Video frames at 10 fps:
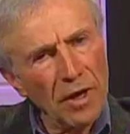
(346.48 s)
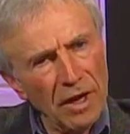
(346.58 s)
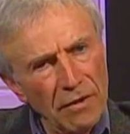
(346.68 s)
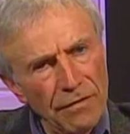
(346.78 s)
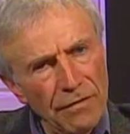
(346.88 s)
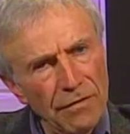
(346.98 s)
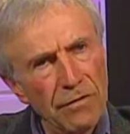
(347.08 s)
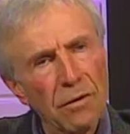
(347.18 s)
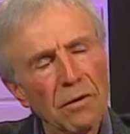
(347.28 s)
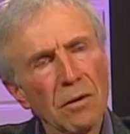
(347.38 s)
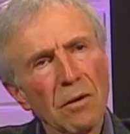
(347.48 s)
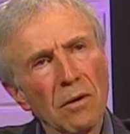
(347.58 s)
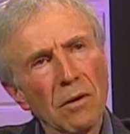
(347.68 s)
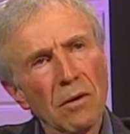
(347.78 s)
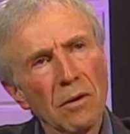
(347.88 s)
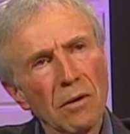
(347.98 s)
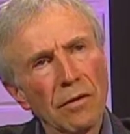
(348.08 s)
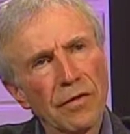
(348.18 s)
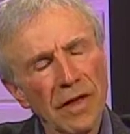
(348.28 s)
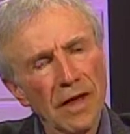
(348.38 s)
if
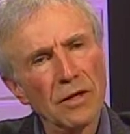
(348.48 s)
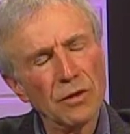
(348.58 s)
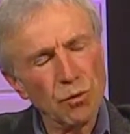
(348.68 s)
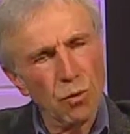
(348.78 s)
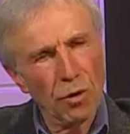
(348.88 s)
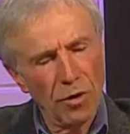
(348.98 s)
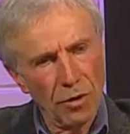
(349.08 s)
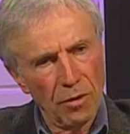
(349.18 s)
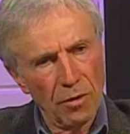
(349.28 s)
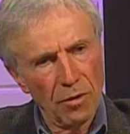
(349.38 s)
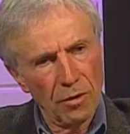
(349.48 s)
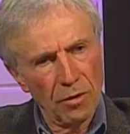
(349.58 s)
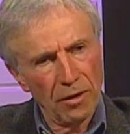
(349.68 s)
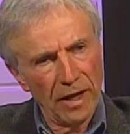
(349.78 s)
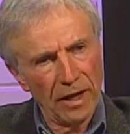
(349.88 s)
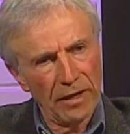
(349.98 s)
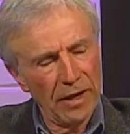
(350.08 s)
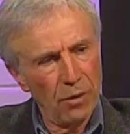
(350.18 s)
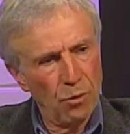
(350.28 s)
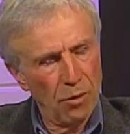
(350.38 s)
things were like
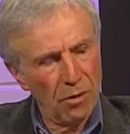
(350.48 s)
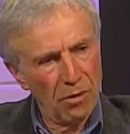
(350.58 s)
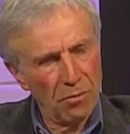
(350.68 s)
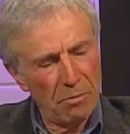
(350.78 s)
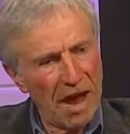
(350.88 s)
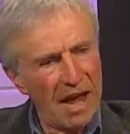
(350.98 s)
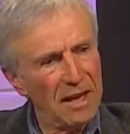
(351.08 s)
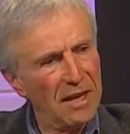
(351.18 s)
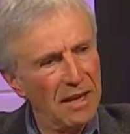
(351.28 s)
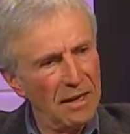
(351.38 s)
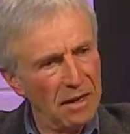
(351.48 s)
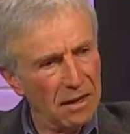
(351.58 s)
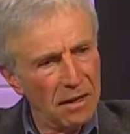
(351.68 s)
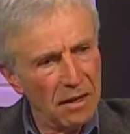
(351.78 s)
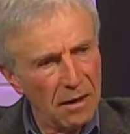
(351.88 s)
they were back in